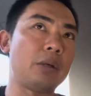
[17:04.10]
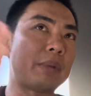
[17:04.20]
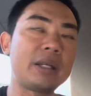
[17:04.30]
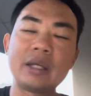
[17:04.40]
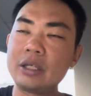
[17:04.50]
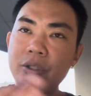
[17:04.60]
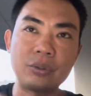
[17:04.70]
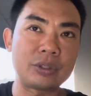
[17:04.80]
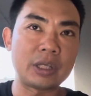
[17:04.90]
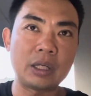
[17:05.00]
Monday,
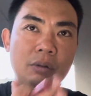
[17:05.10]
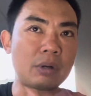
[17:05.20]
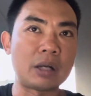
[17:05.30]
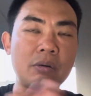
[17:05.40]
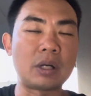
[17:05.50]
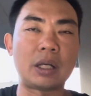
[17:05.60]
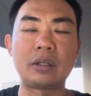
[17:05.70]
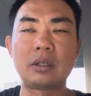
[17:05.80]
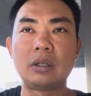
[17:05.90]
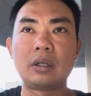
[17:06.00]
Tuesday, run.
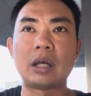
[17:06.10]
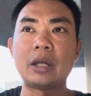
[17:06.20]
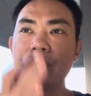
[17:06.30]
I